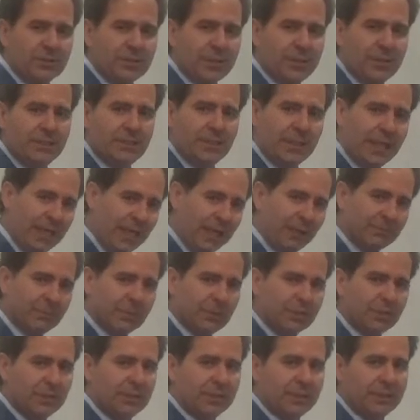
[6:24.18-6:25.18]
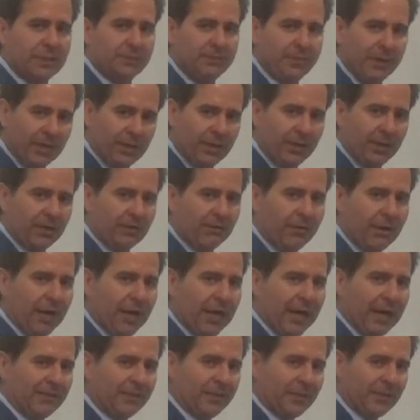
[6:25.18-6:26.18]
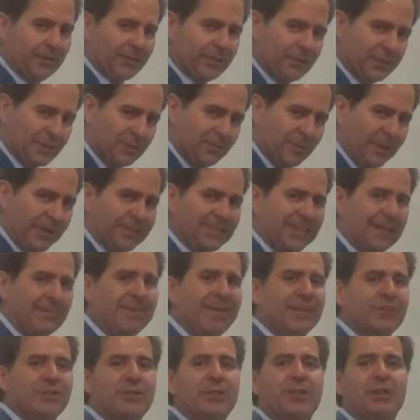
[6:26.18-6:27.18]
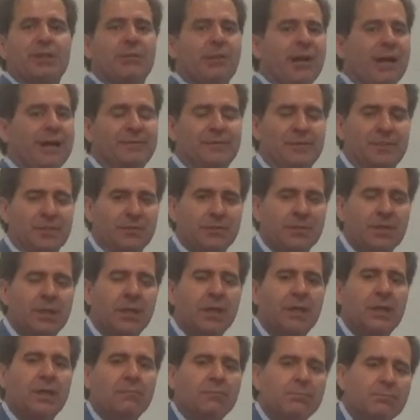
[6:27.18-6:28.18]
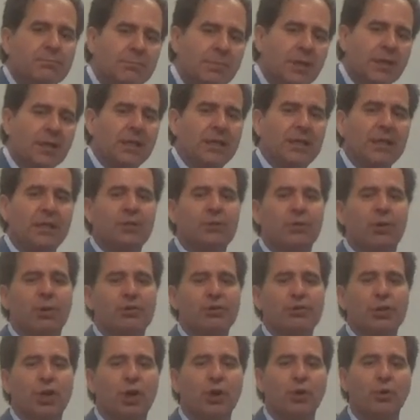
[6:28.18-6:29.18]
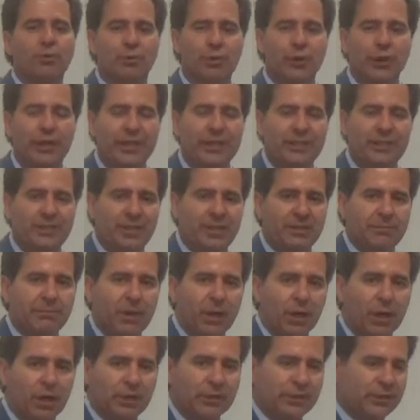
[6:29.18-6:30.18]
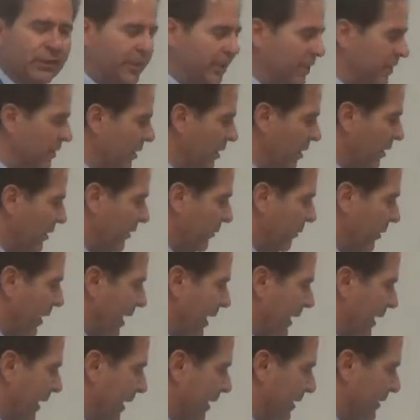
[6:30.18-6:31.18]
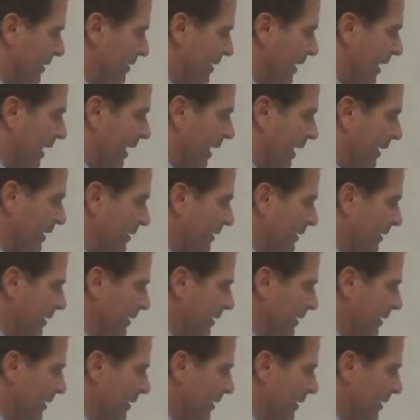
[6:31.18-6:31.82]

to the table and the paragraph, if there's a space, and make sure the graphs don't encroach over into the margin on the right-hand side.